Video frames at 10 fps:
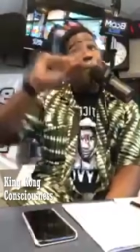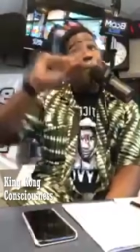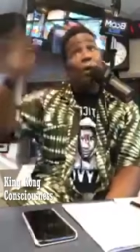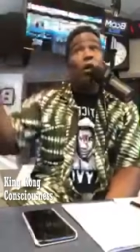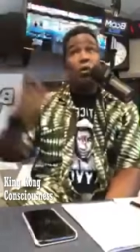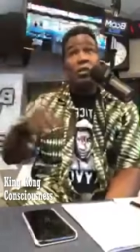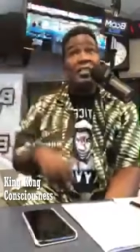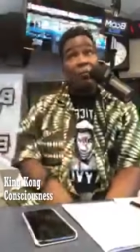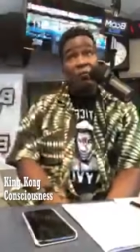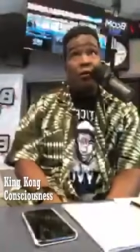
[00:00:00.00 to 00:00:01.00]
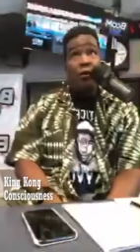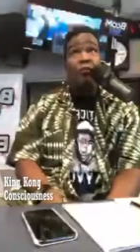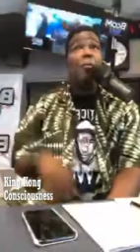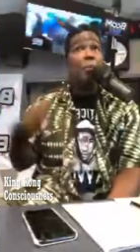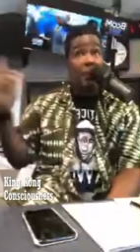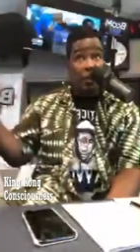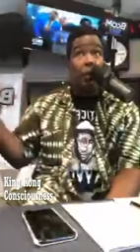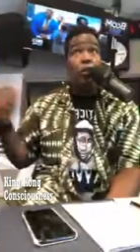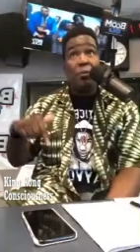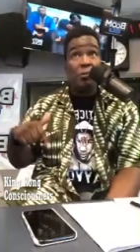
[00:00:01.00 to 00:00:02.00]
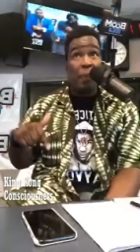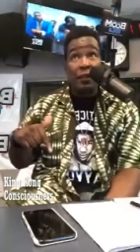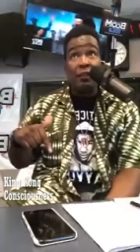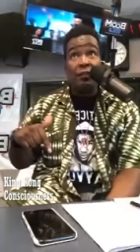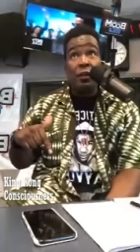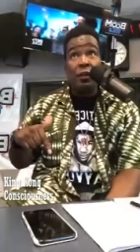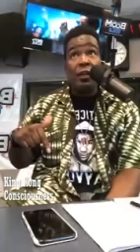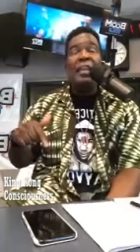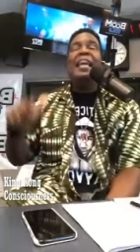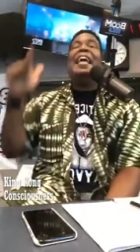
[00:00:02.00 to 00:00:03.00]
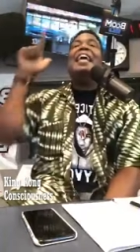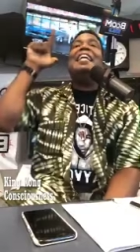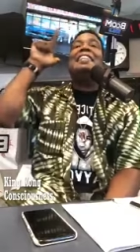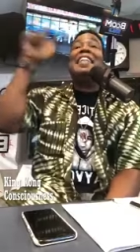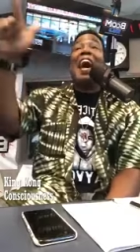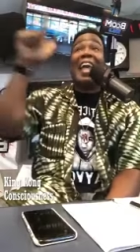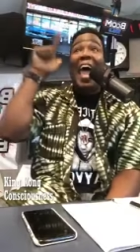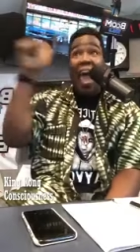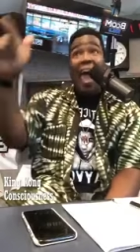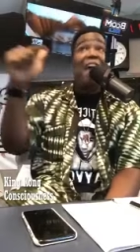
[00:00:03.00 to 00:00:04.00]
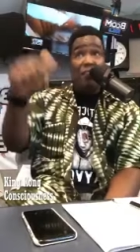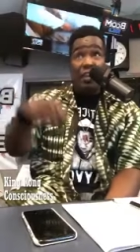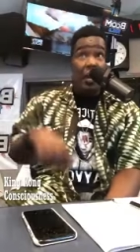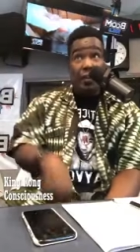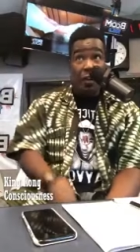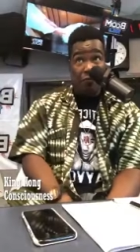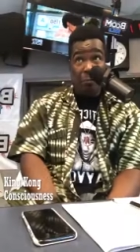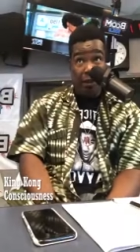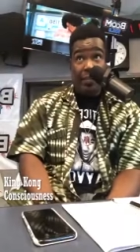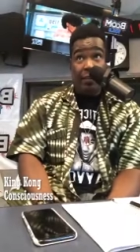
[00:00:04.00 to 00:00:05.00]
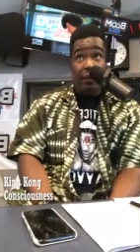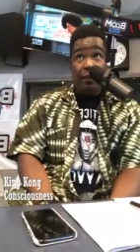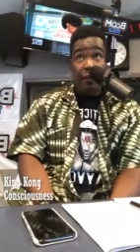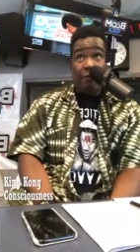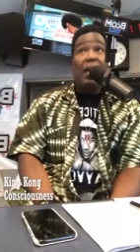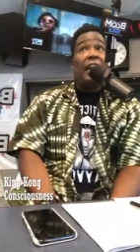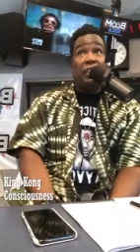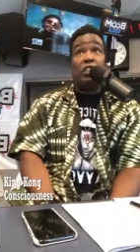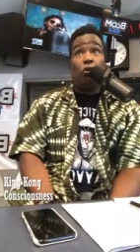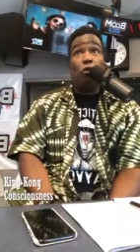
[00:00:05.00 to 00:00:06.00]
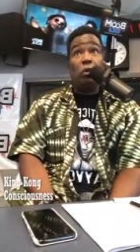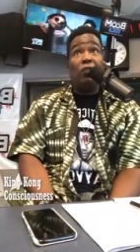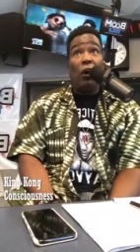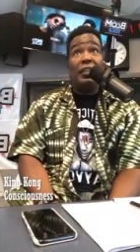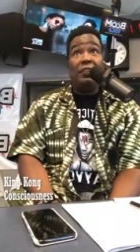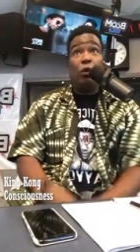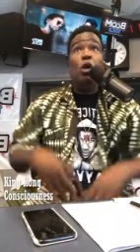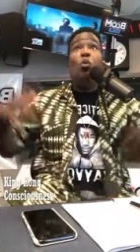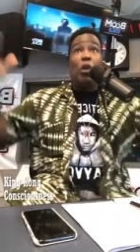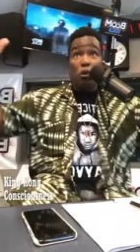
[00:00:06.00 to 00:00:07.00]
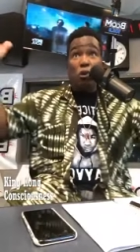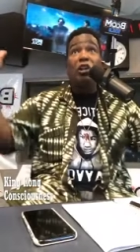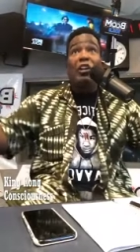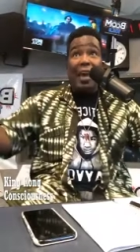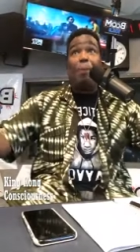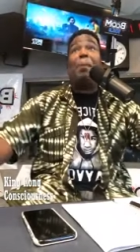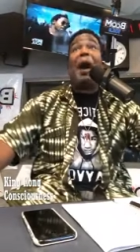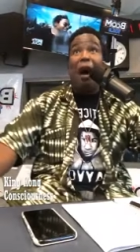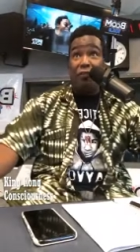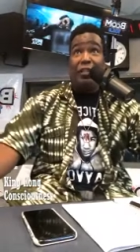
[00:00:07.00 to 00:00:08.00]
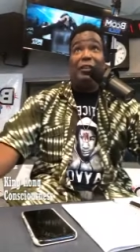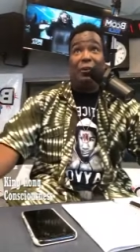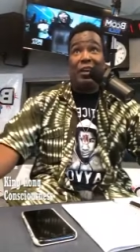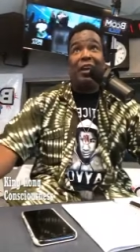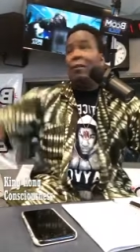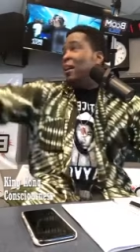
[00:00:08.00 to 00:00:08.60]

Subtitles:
I'm going to go a step further. From a political perspective, it is not having enough money that is the root of all evil. When you look at poverty, okay?